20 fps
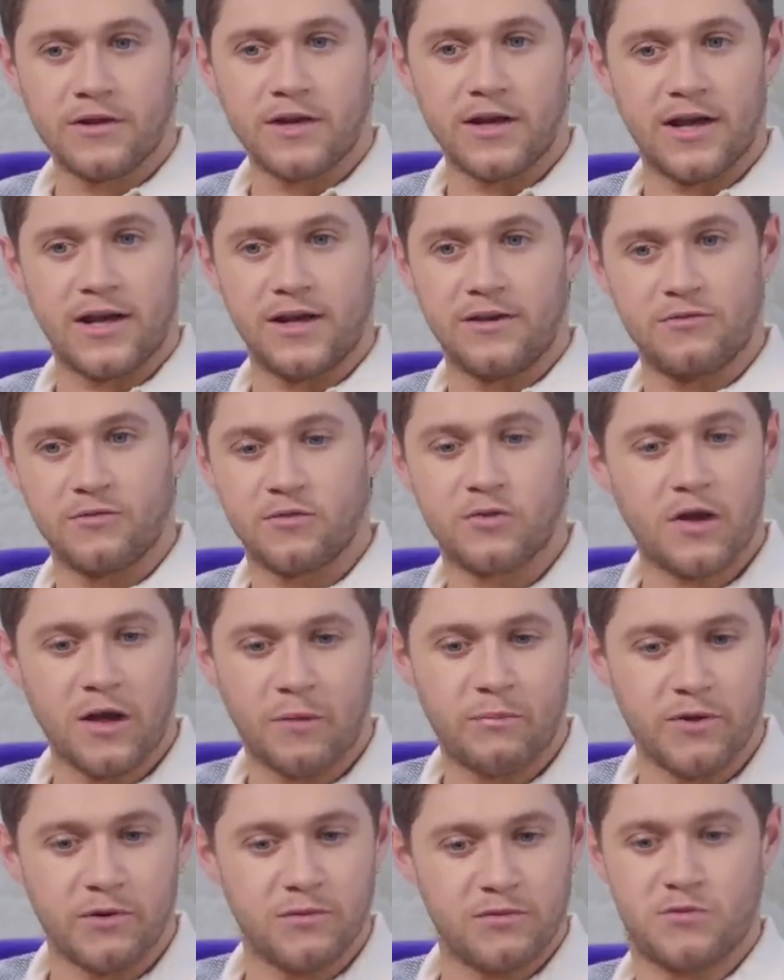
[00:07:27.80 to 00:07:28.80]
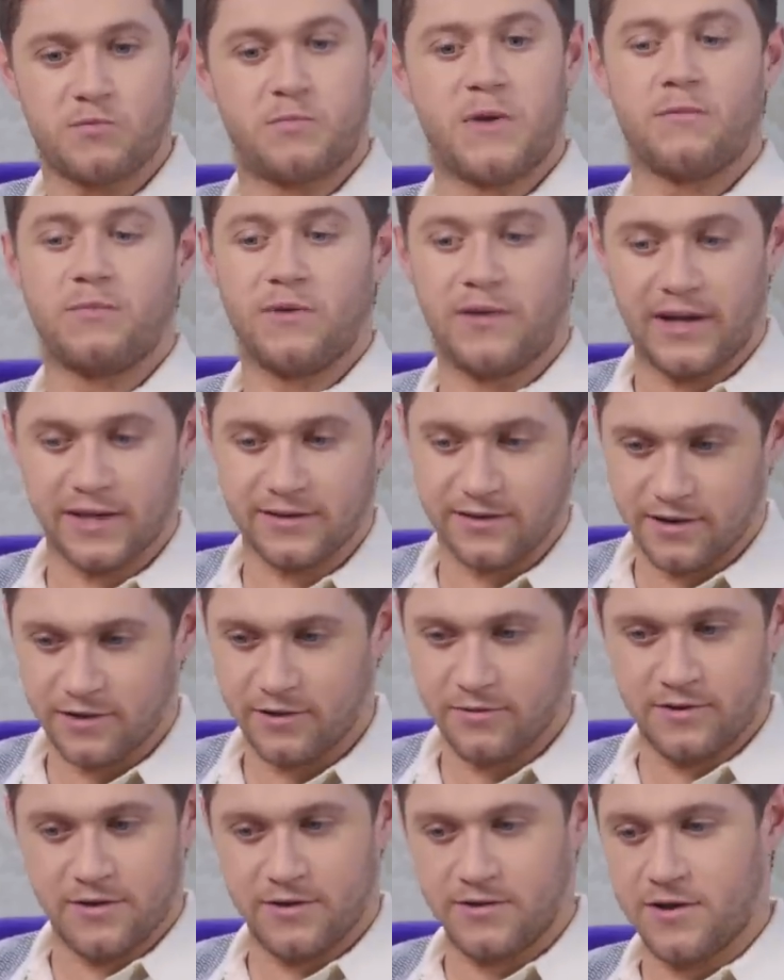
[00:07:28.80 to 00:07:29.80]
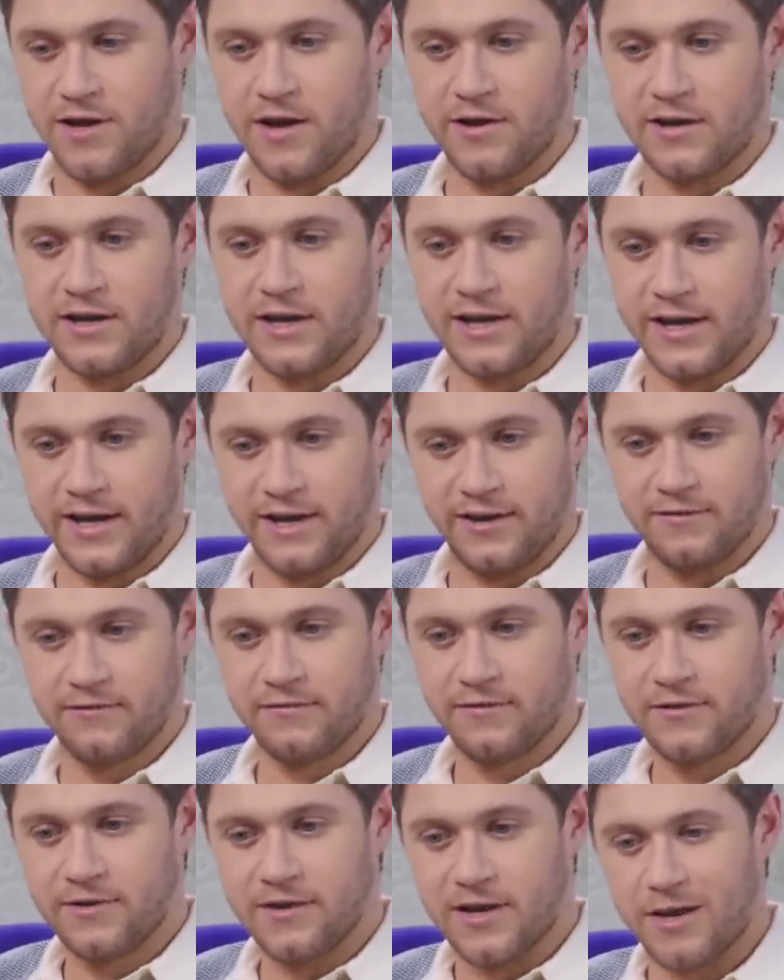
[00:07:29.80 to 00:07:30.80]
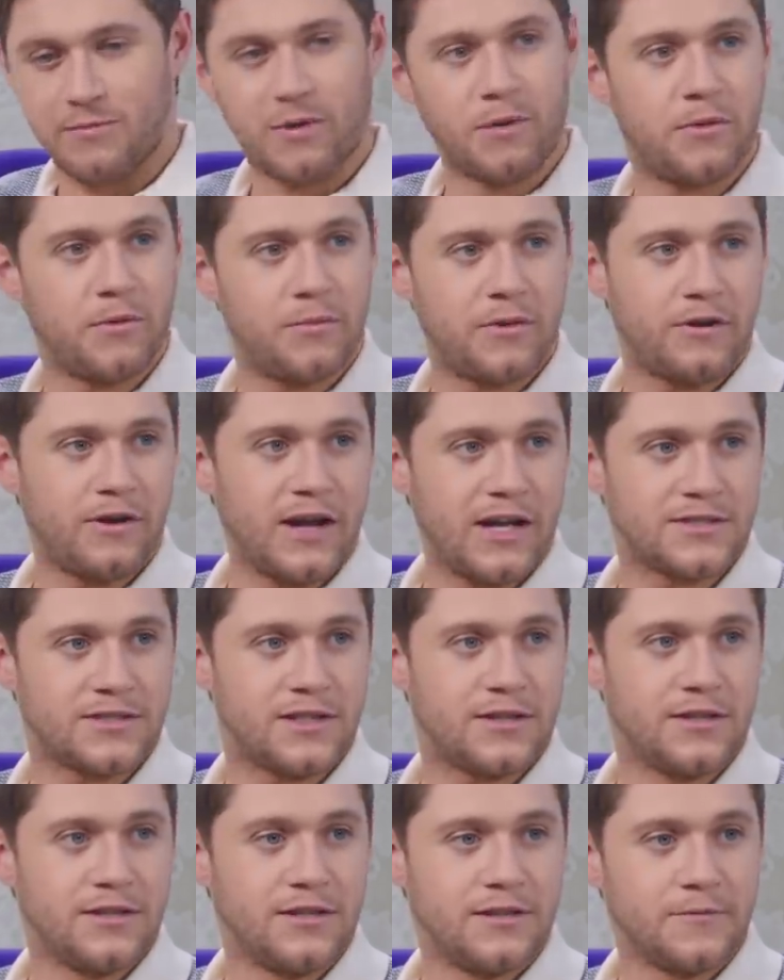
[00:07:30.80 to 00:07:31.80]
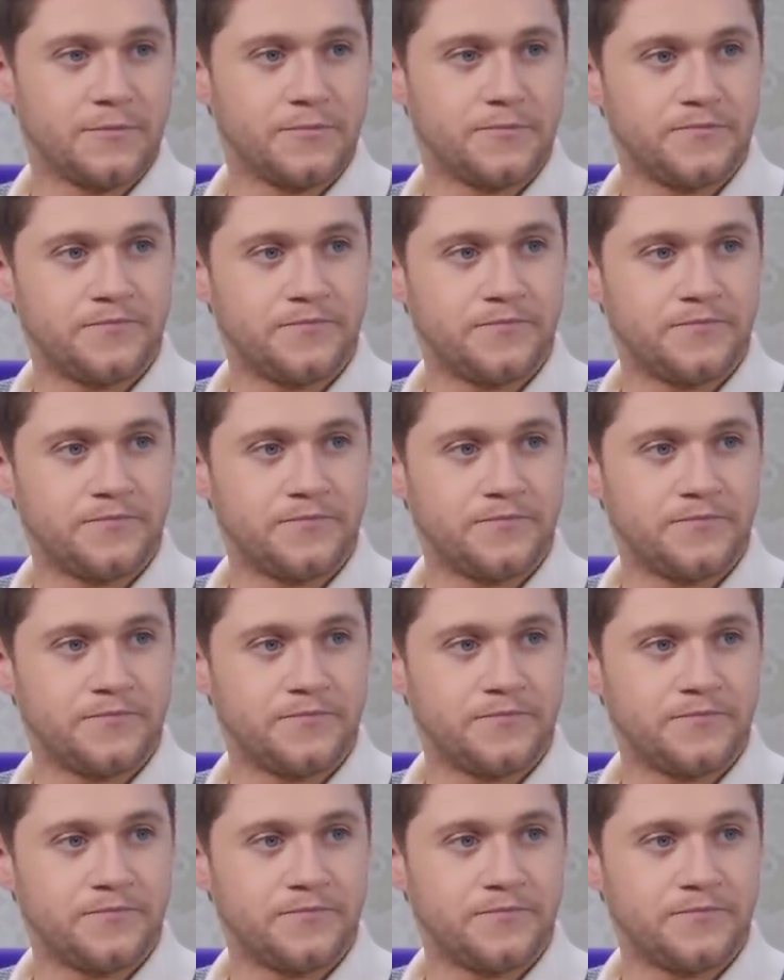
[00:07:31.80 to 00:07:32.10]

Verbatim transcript: and abuse people like they do on online, I'd probably be arrested. Yeah.